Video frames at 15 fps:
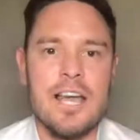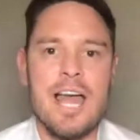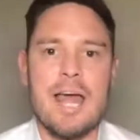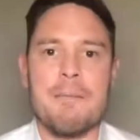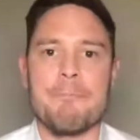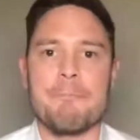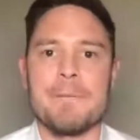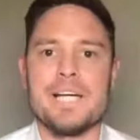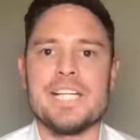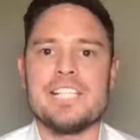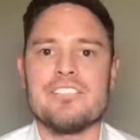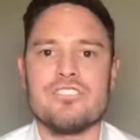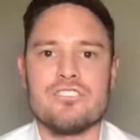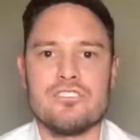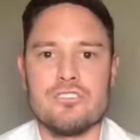and
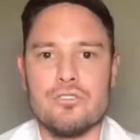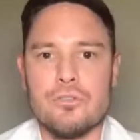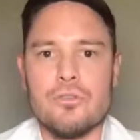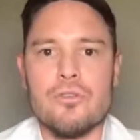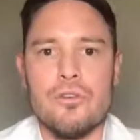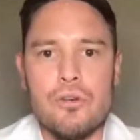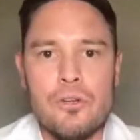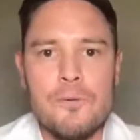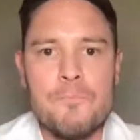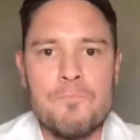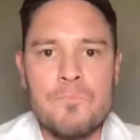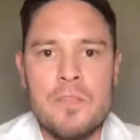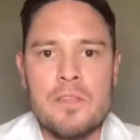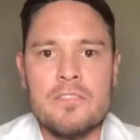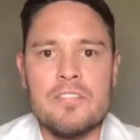make sure
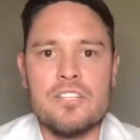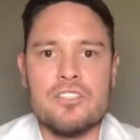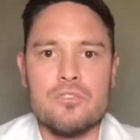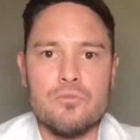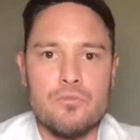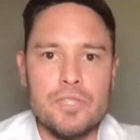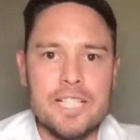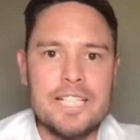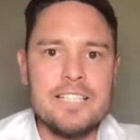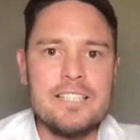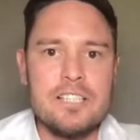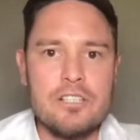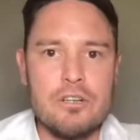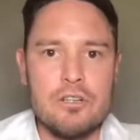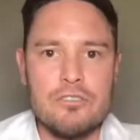that you read
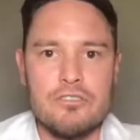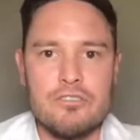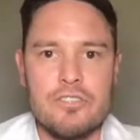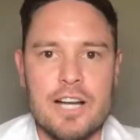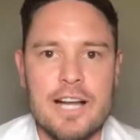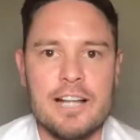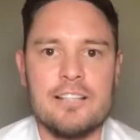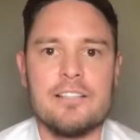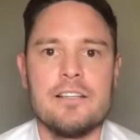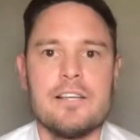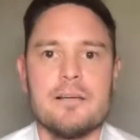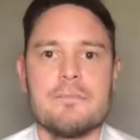the contract,